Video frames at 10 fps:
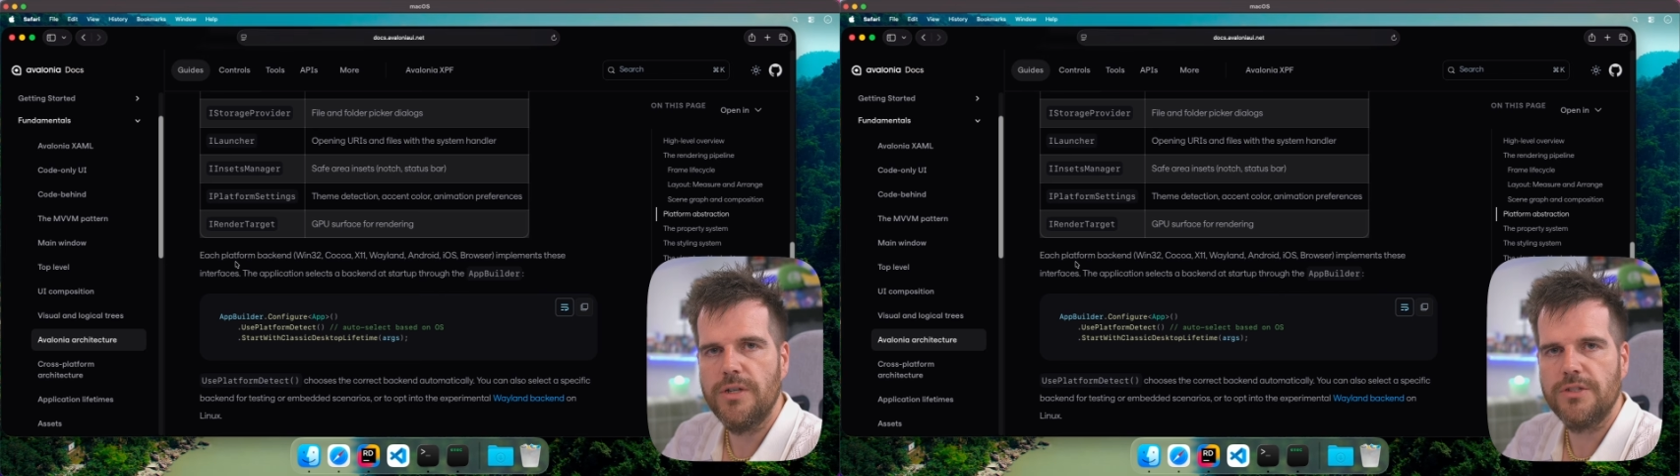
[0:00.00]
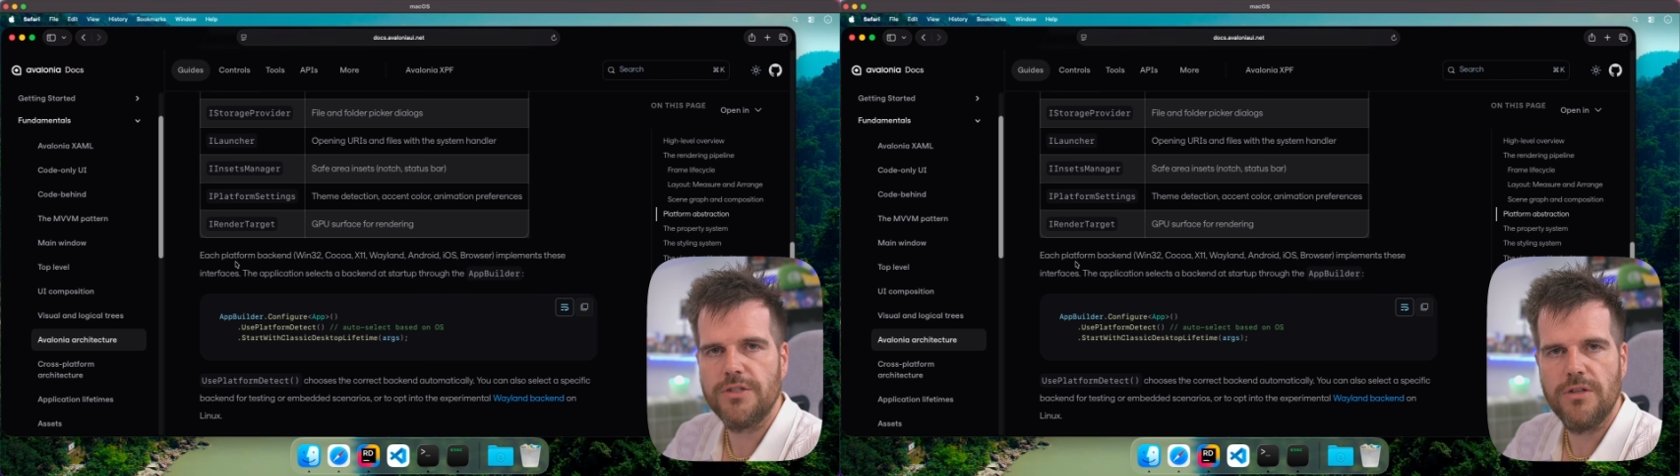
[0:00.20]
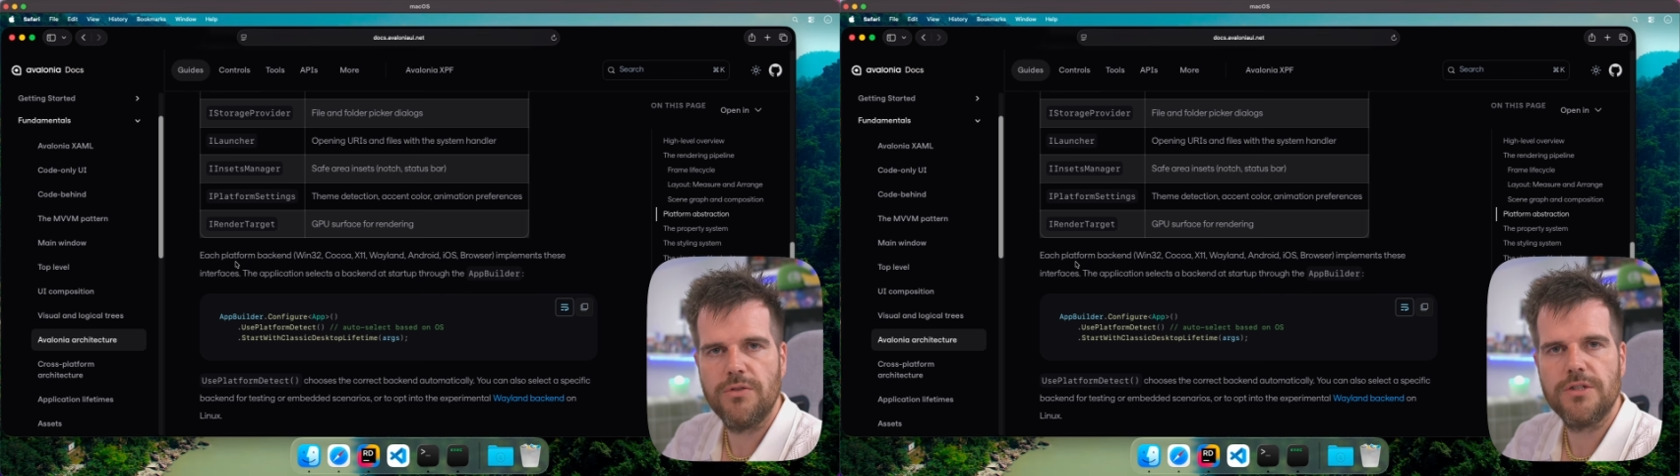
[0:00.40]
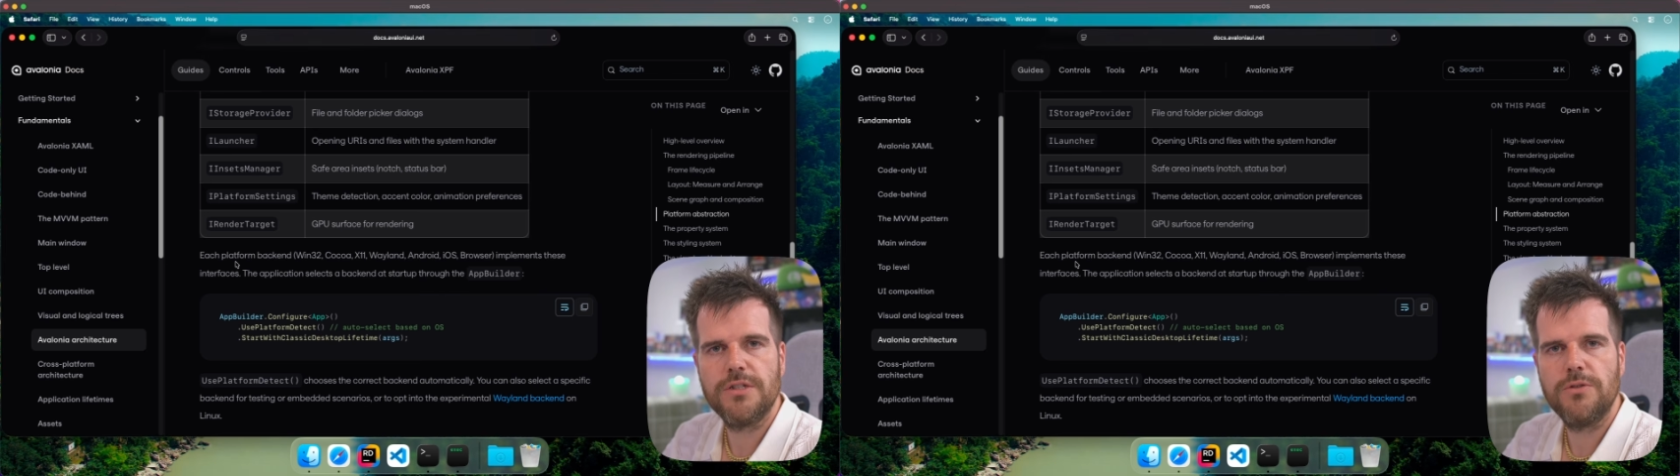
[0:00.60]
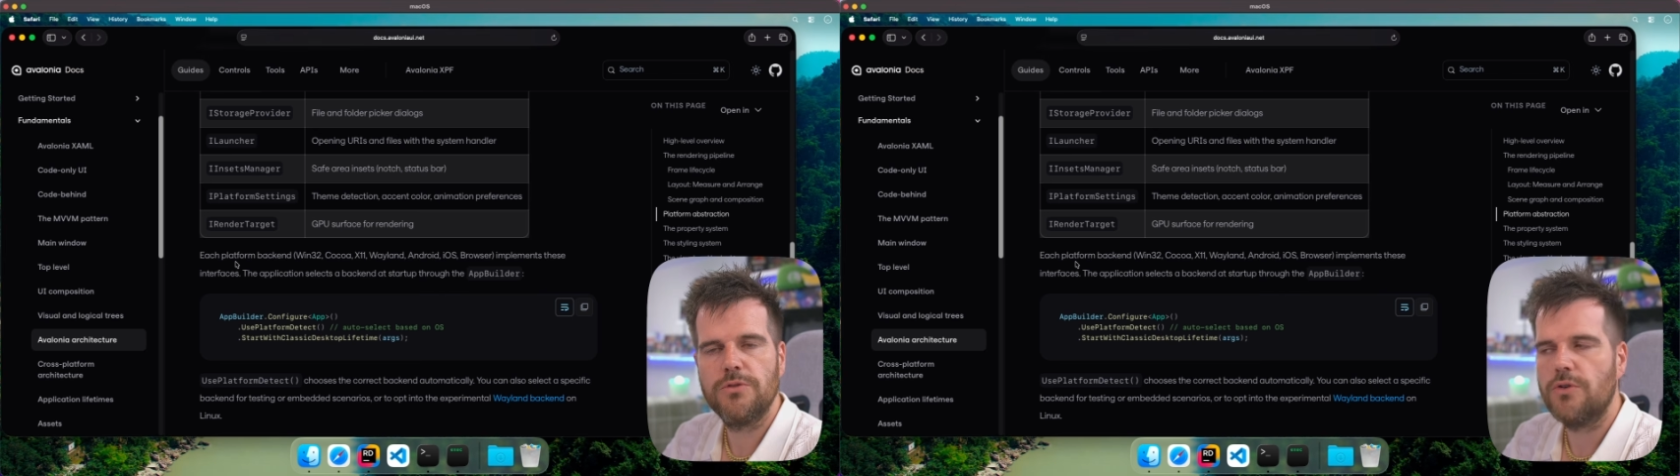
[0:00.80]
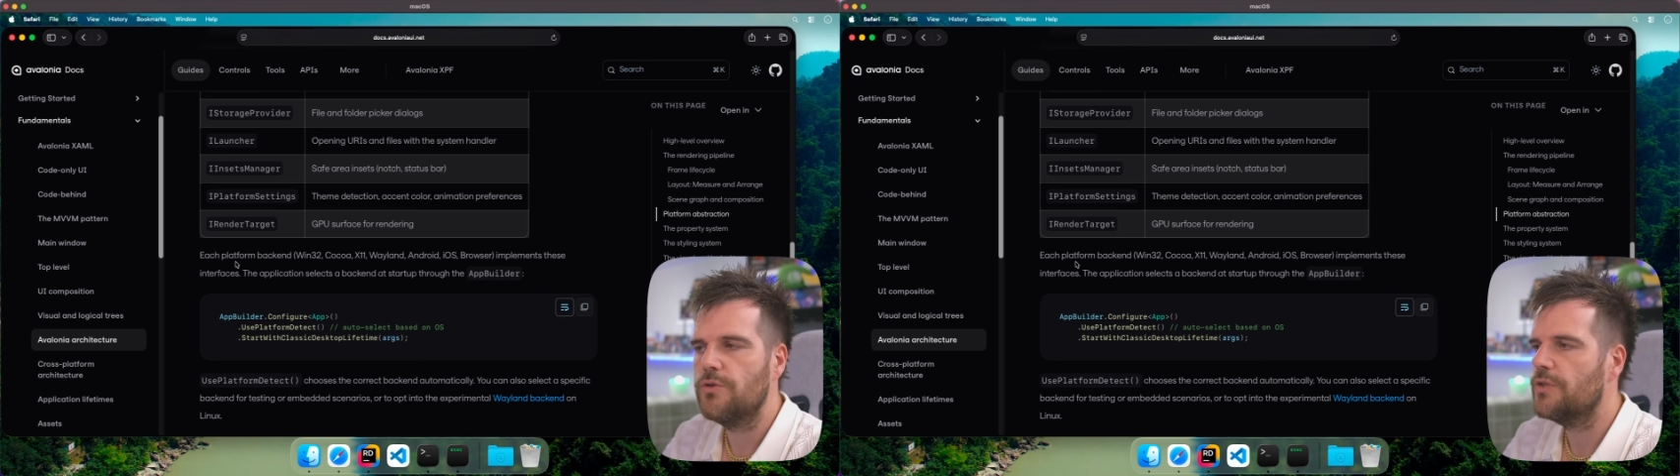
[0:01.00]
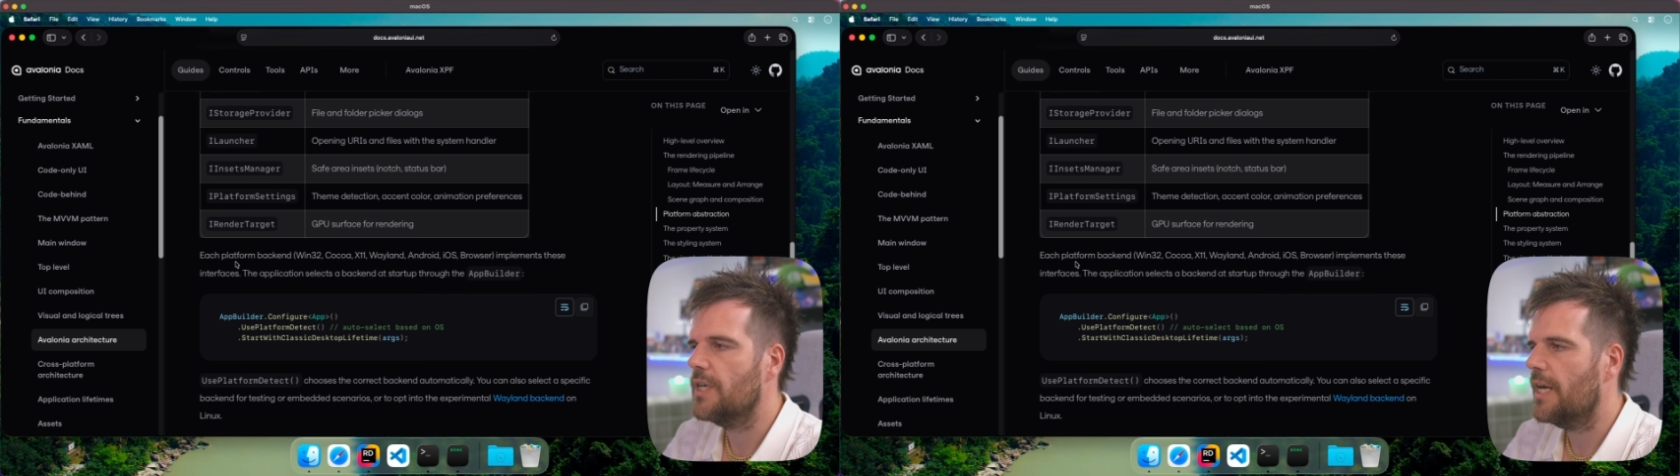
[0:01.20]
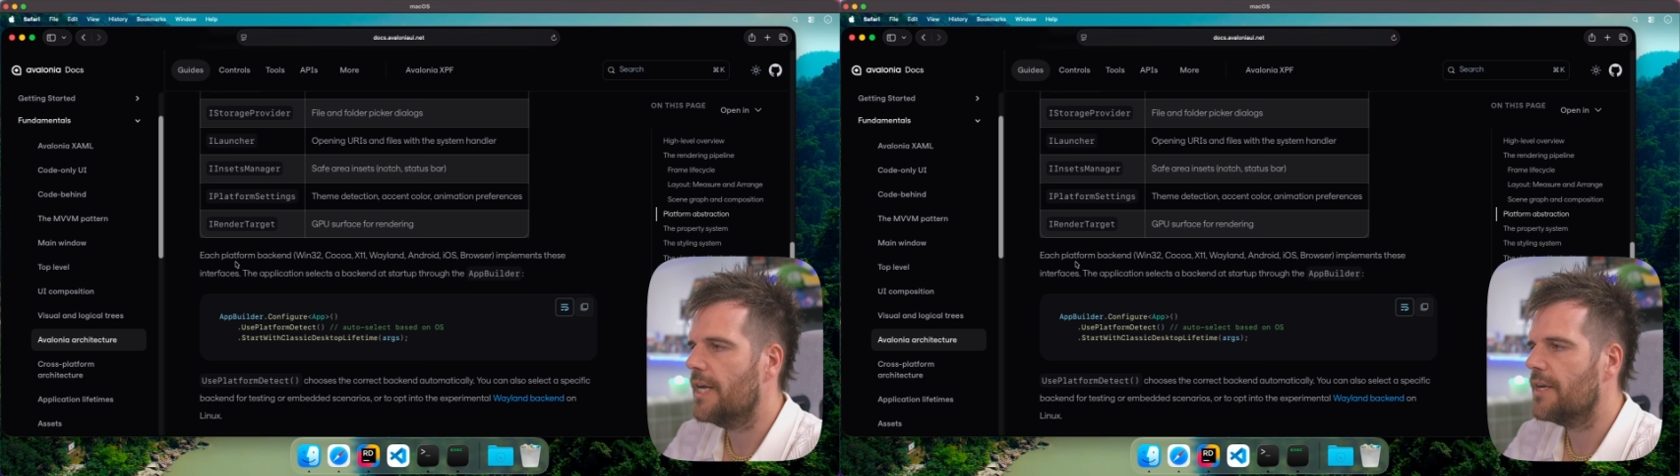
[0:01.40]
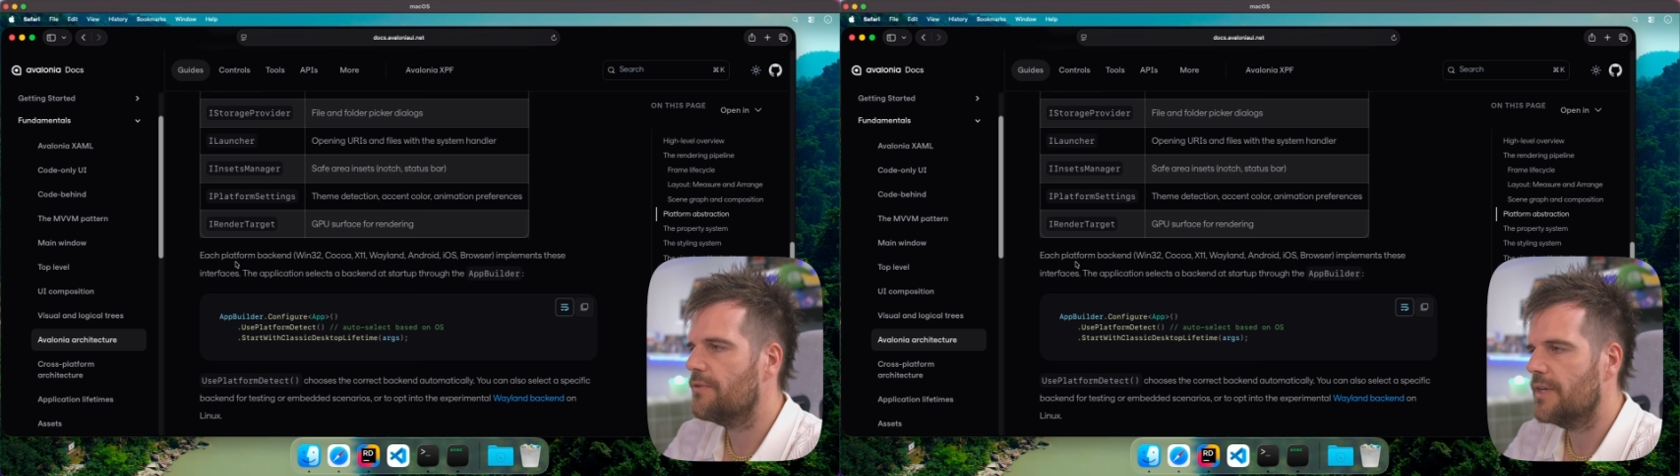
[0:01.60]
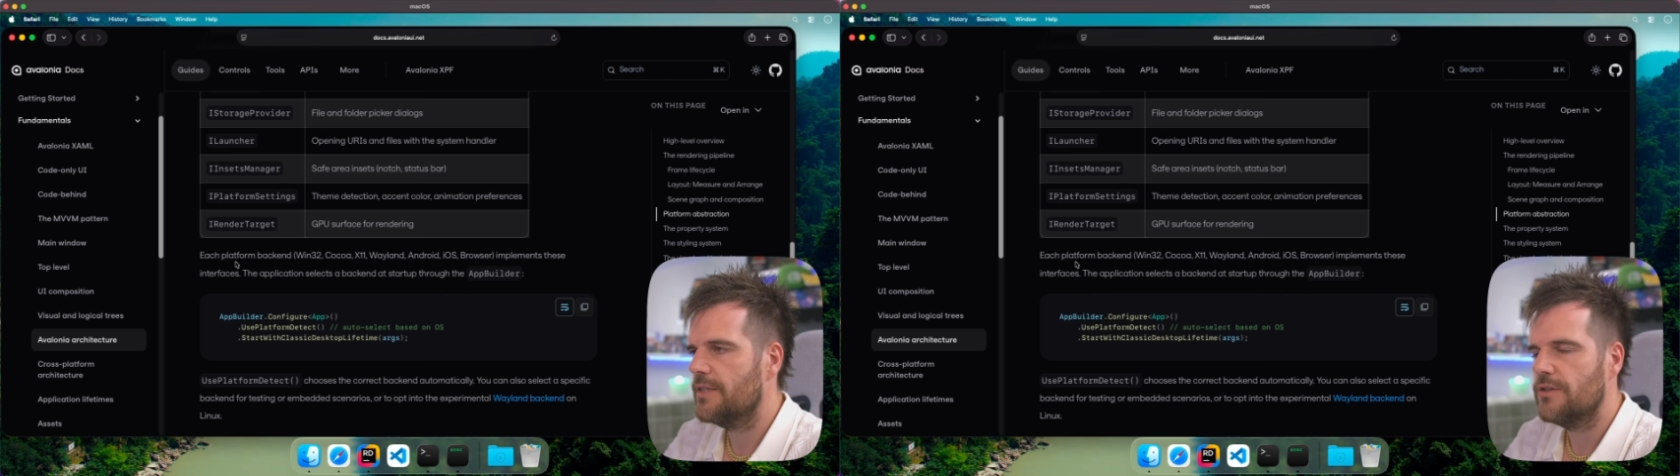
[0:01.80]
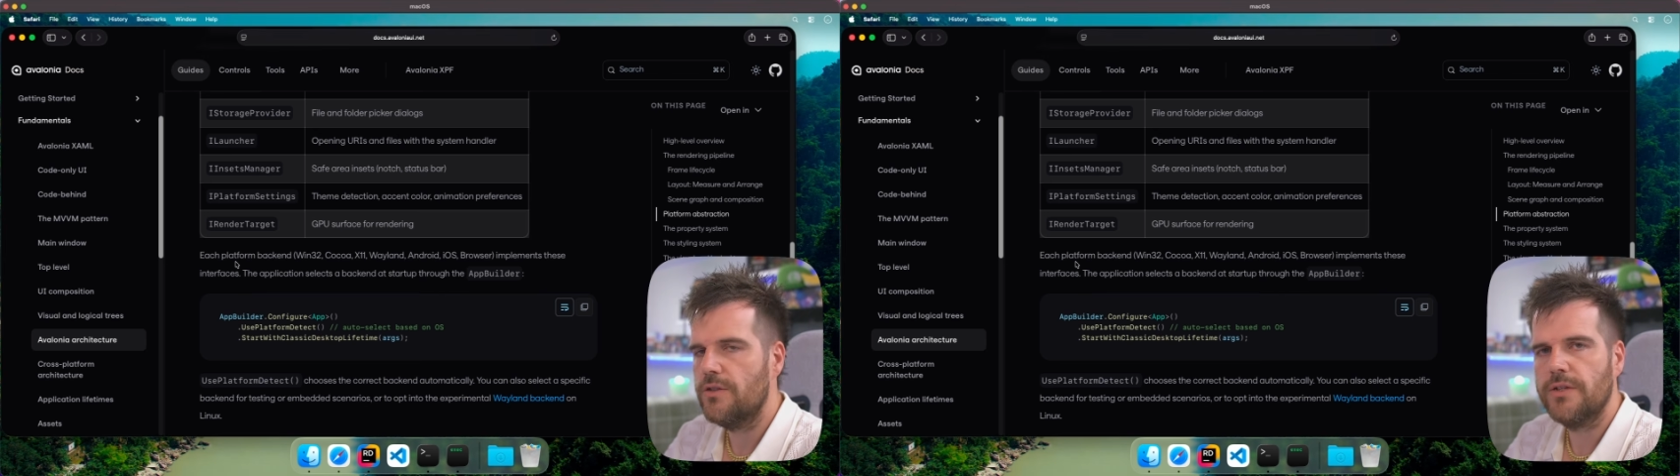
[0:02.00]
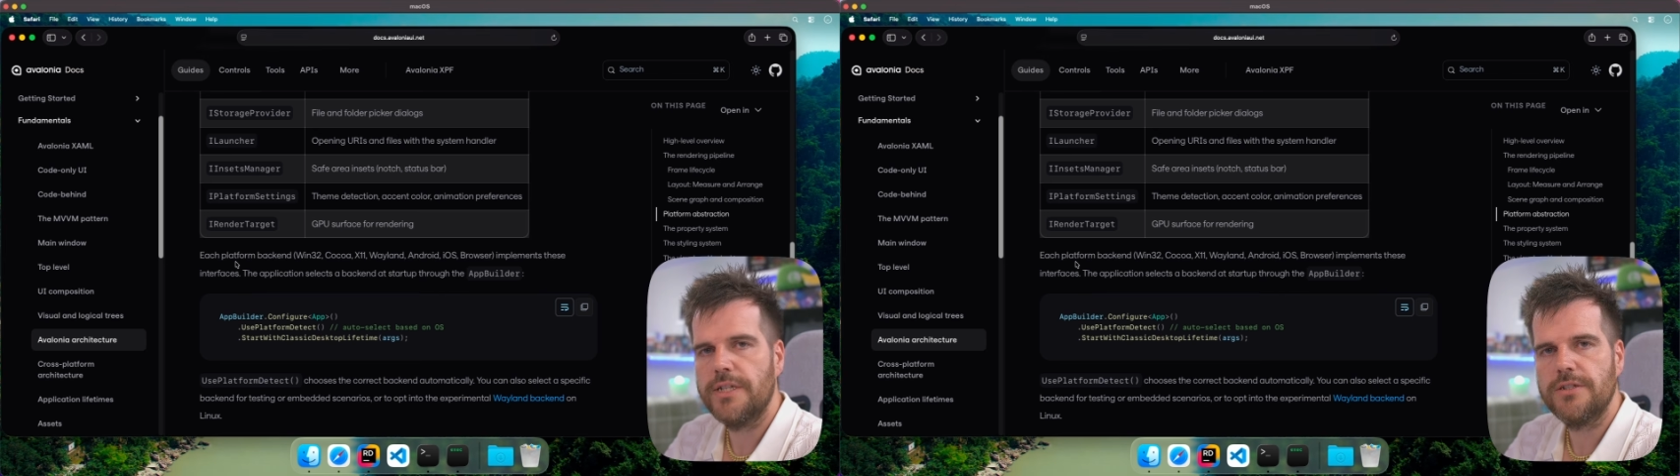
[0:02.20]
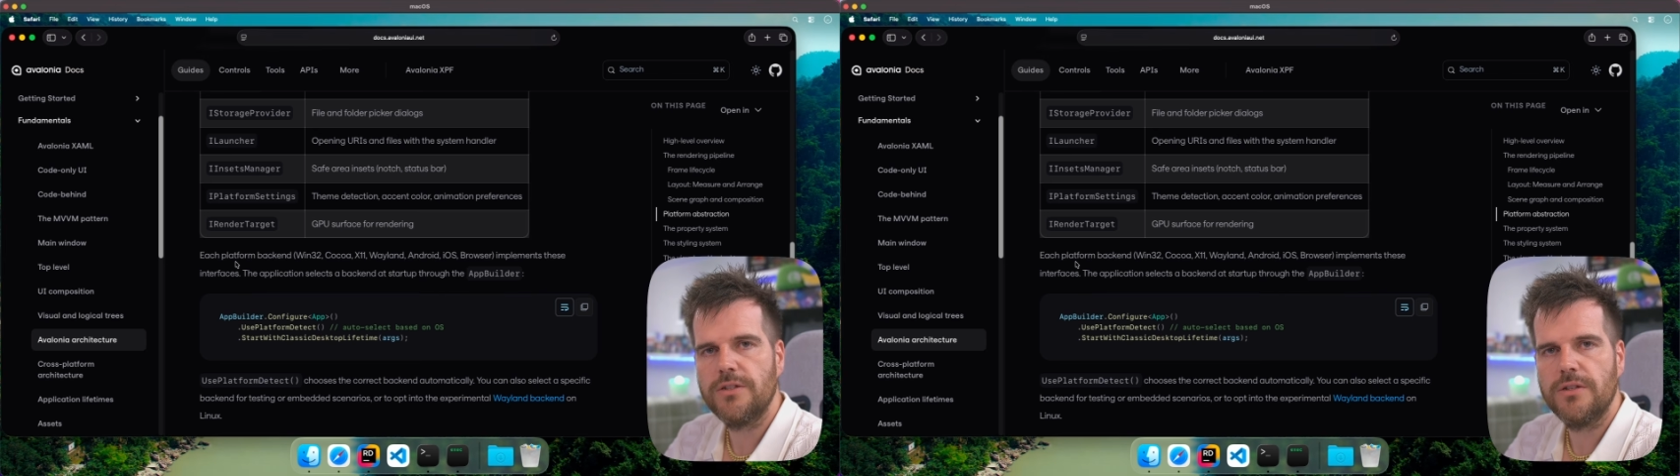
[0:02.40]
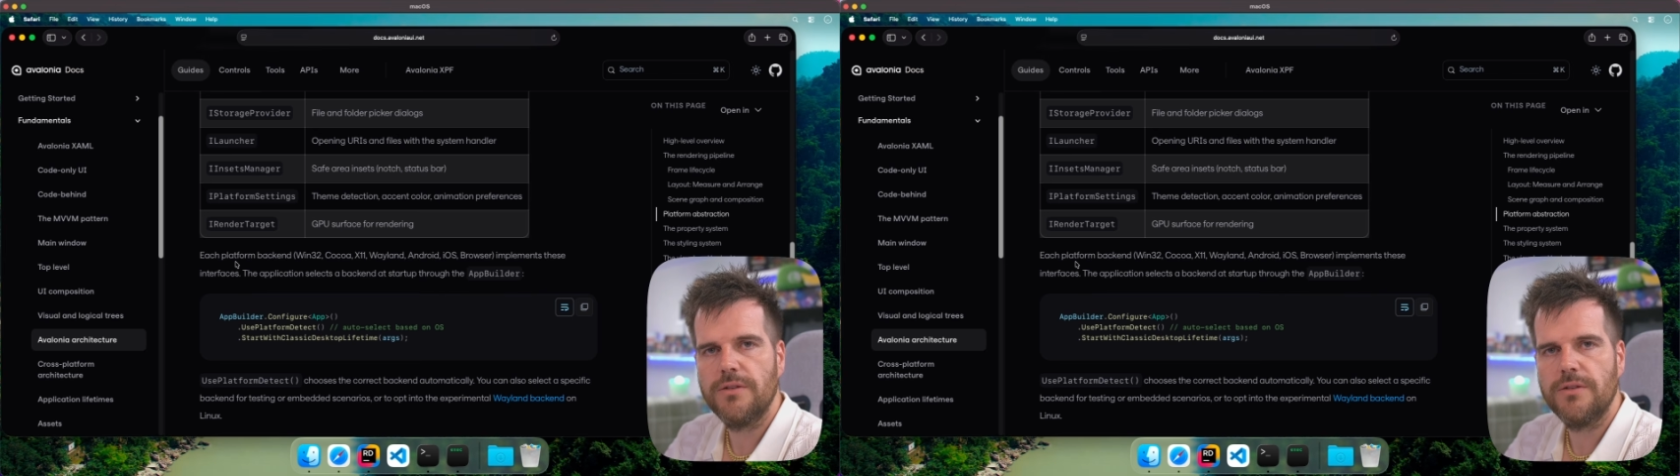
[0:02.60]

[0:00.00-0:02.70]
And so long as those underlying render targets